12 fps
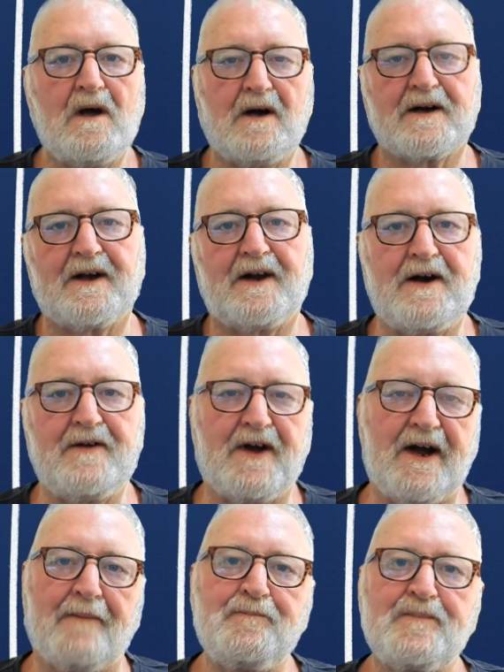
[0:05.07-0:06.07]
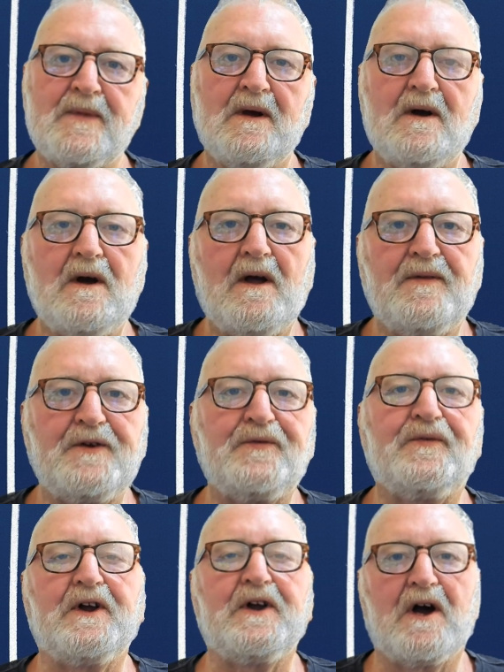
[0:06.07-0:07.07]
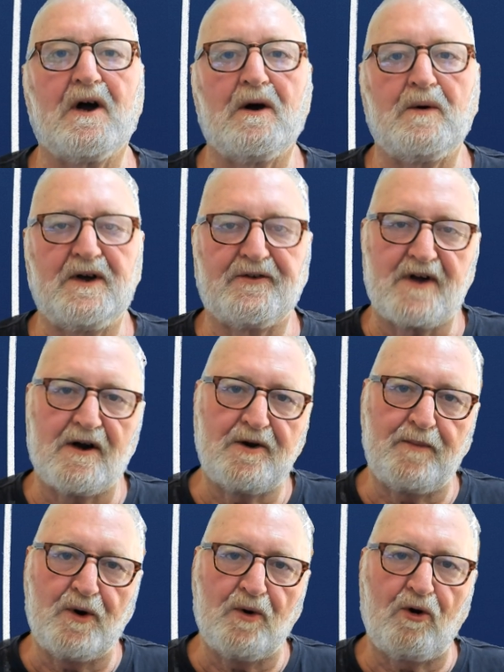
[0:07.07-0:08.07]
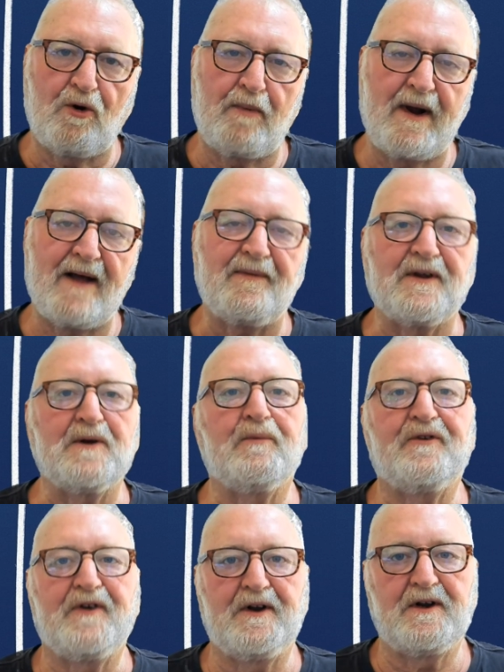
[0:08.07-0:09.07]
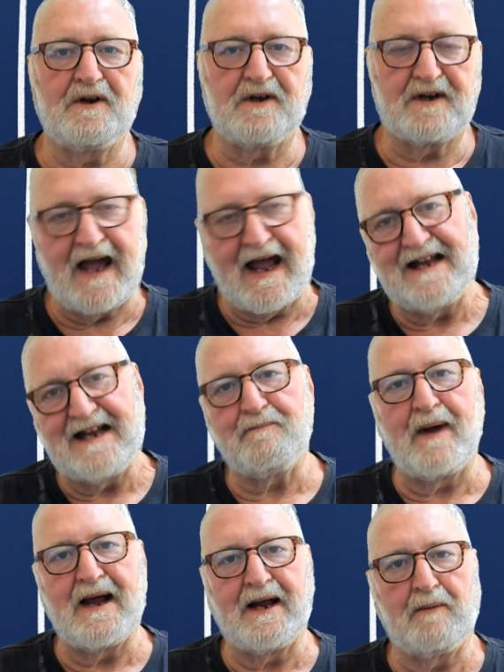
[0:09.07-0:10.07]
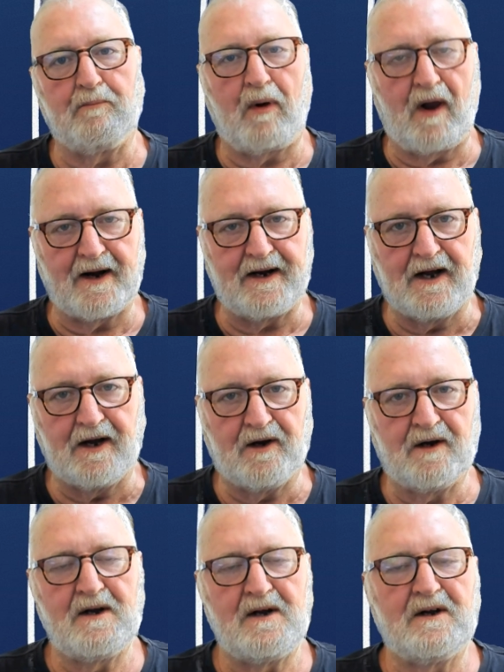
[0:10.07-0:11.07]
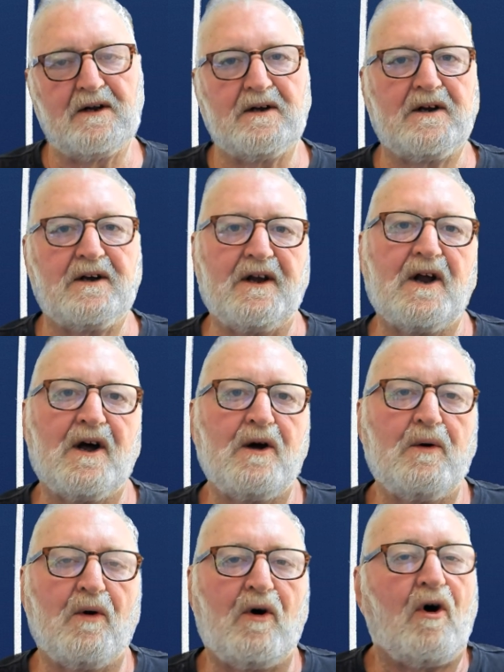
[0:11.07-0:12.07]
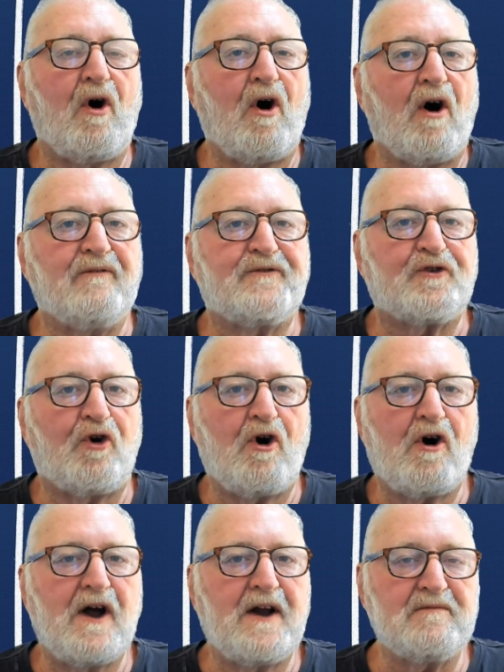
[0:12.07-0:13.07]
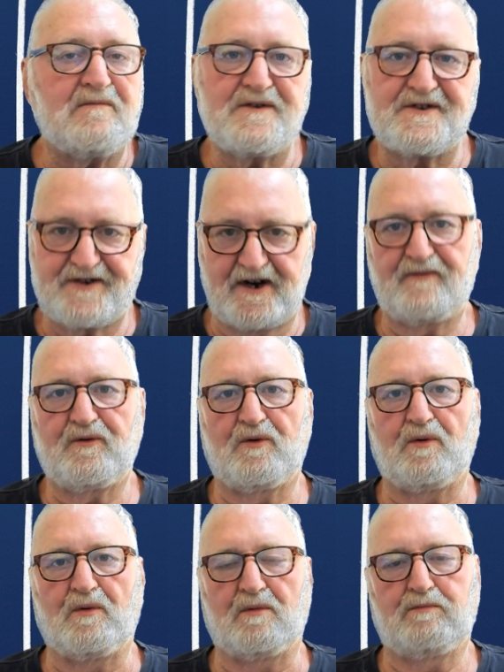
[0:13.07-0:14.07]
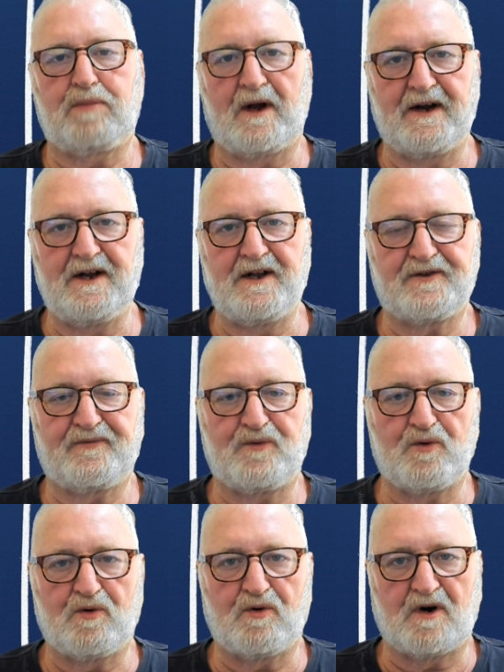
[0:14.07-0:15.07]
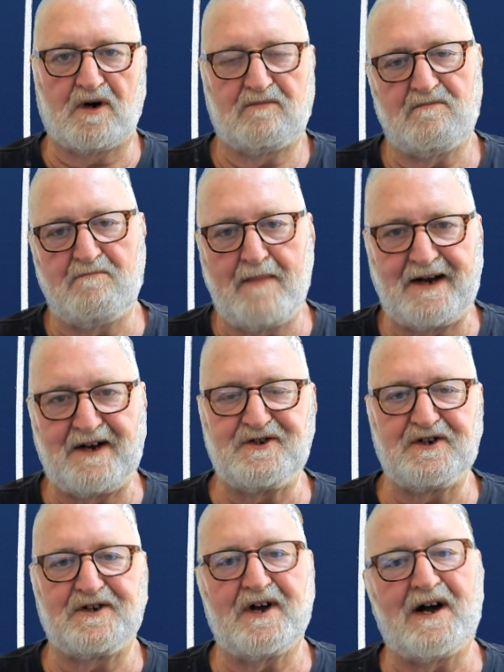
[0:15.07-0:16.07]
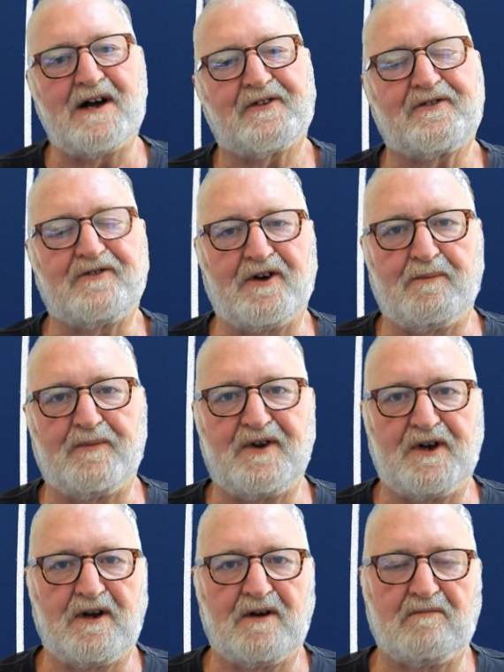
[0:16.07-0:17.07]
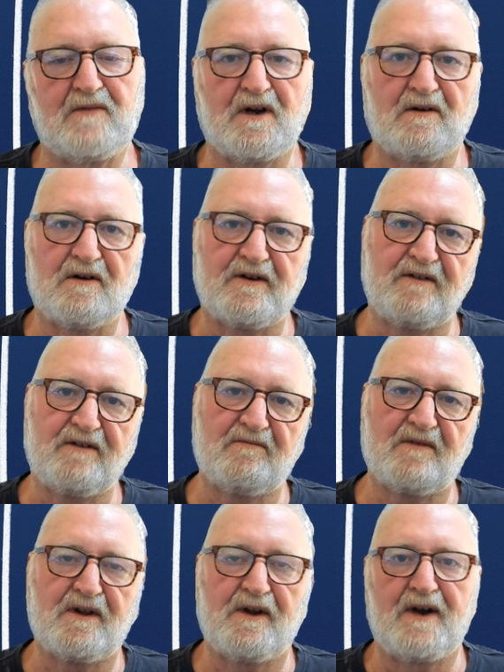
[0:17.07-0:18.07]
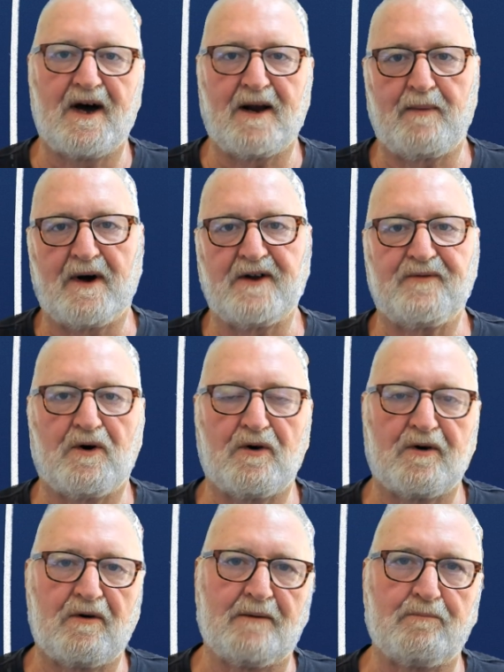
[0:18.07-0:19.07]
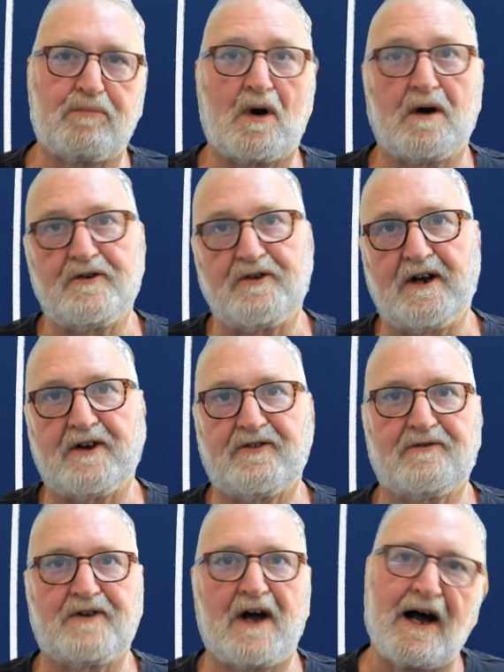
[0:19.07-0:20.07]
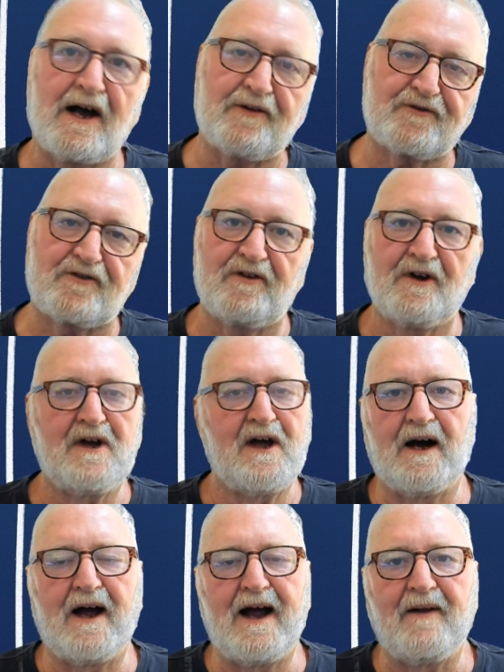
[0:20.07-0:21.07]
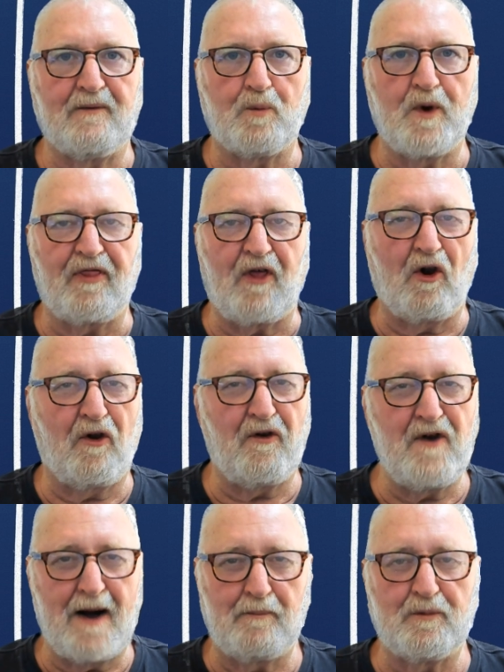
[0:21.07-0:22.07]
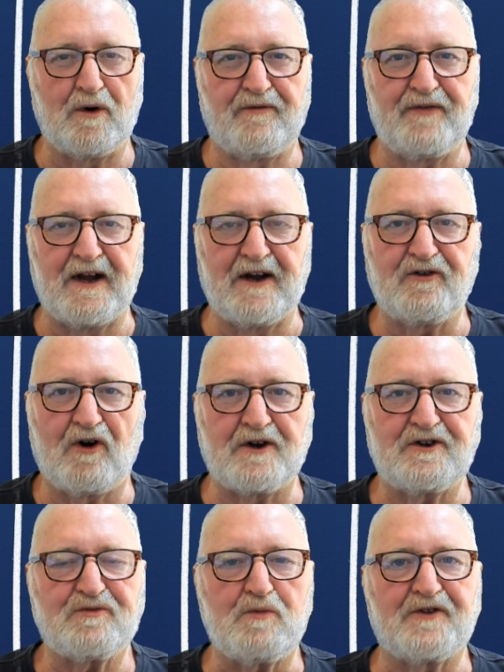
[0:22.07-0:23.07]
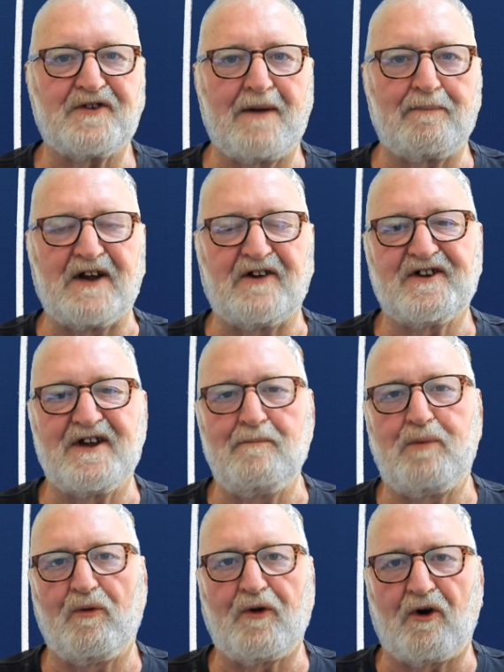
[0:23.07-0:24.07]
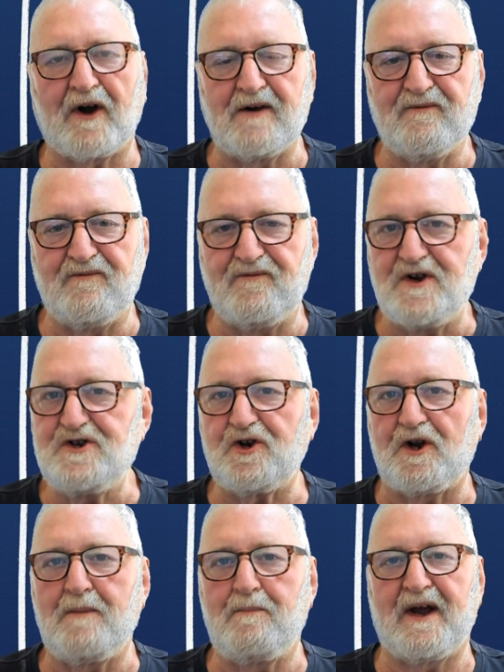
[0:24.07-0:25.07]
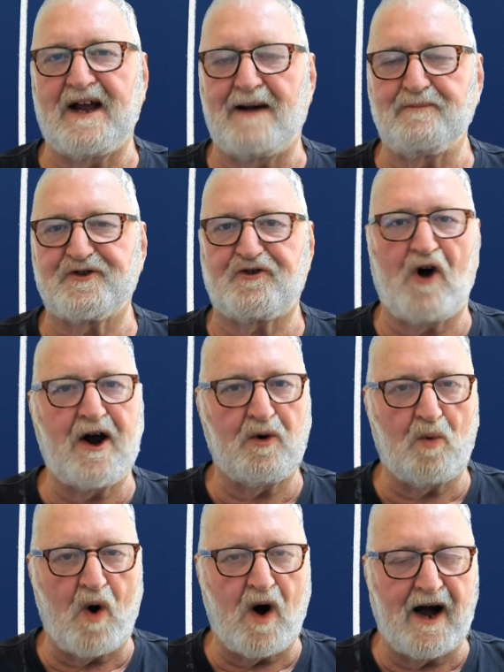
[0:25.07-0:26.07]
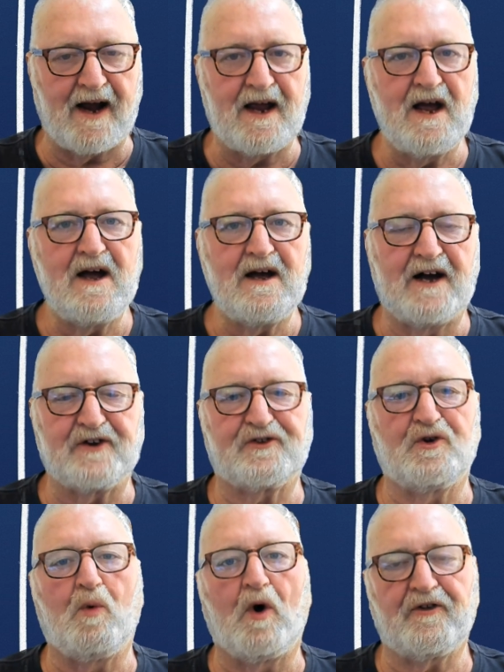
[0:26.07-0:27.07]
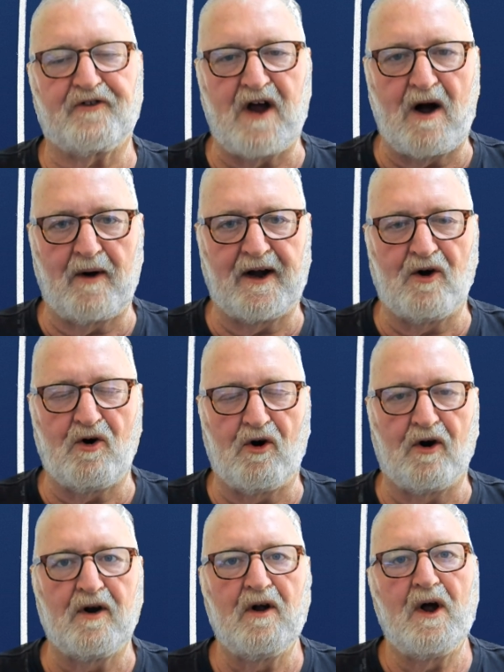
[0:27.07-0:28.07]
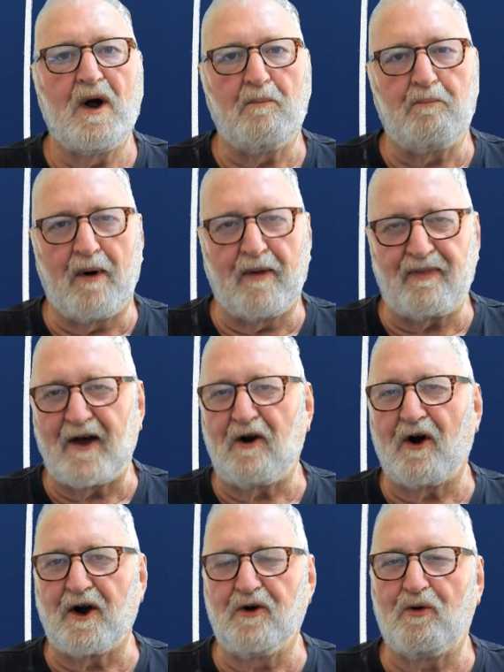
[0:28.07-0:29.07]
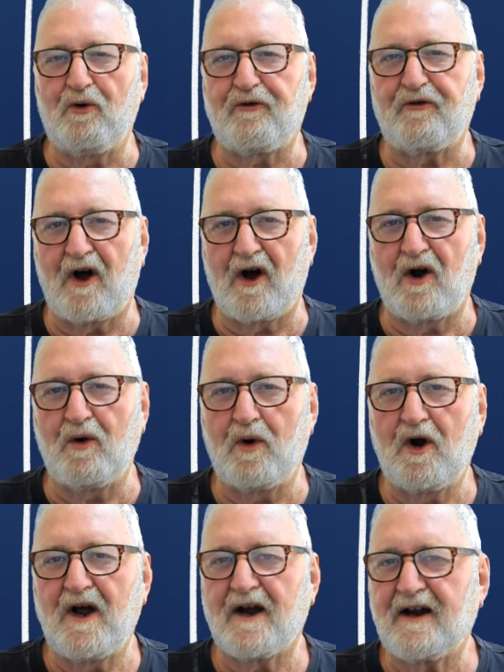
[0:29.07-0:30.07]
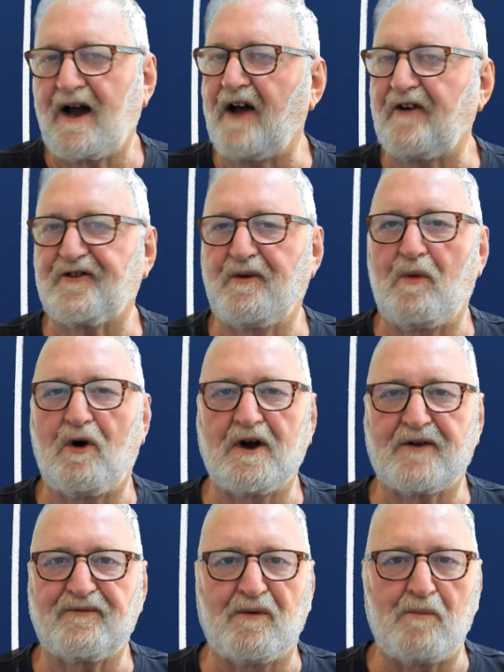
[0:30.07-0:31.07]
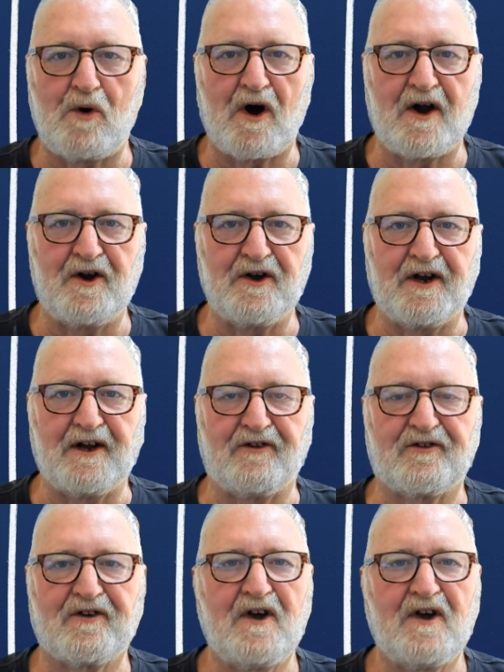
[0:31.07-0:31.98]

Hey there. This video is going to be all about the Obsidian Kanban plugin. You know, I've tried several plugins for managing tasks in Obsidian, including the database folder, projects, tasks, and with a number of things, I just want something simple that I can visually pick up straight away as to what's going on, but that I can also customize for my needs.